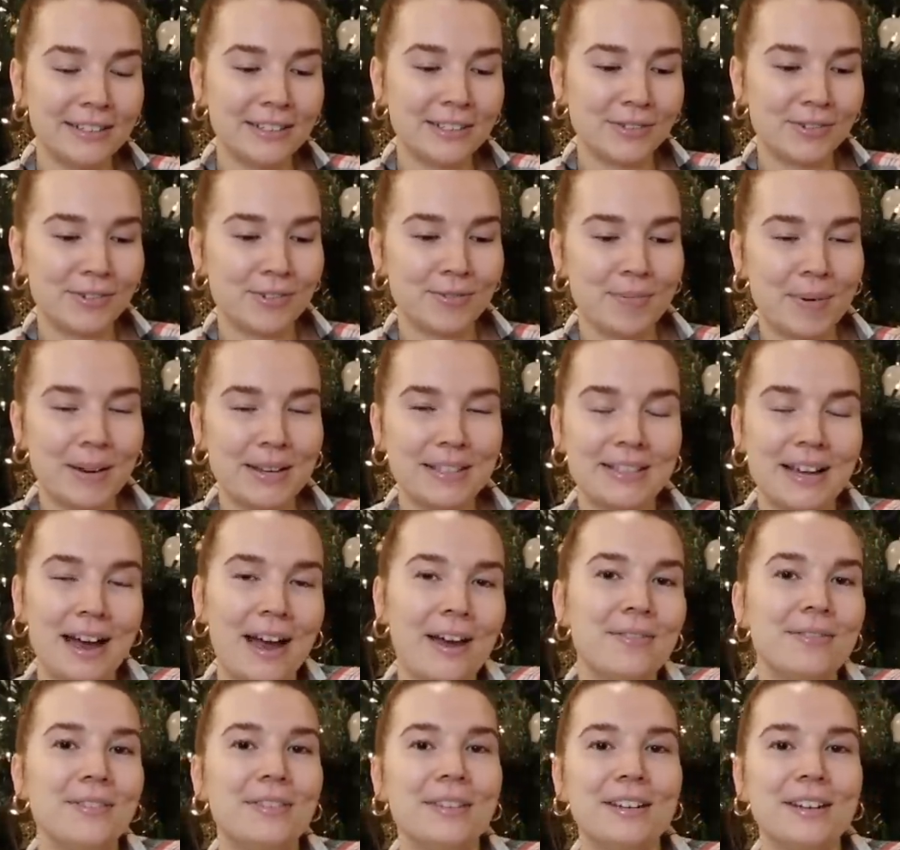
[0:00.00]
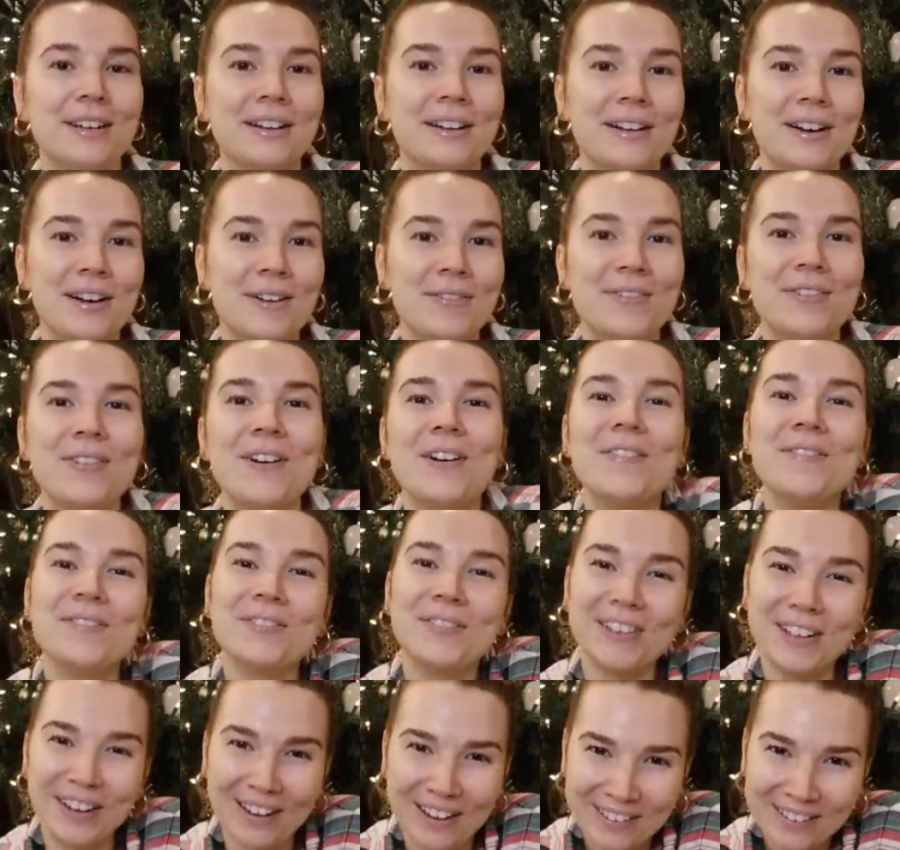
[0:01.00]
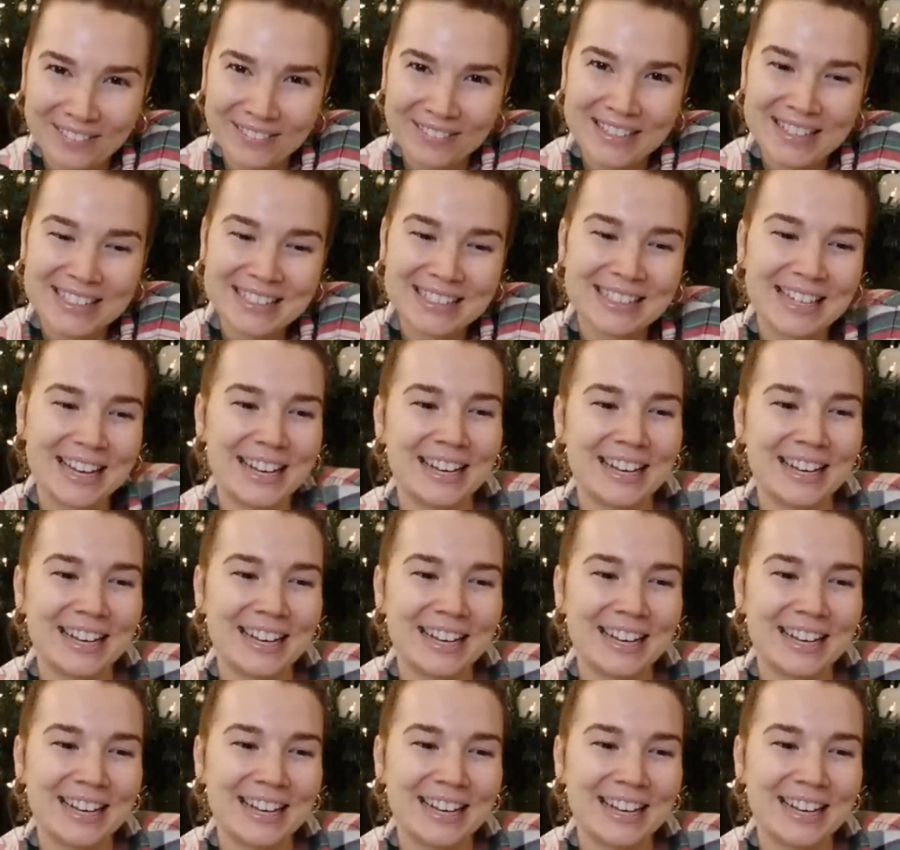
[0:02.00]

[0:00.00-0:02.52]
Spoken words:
This was my 10th year of Vlogmas,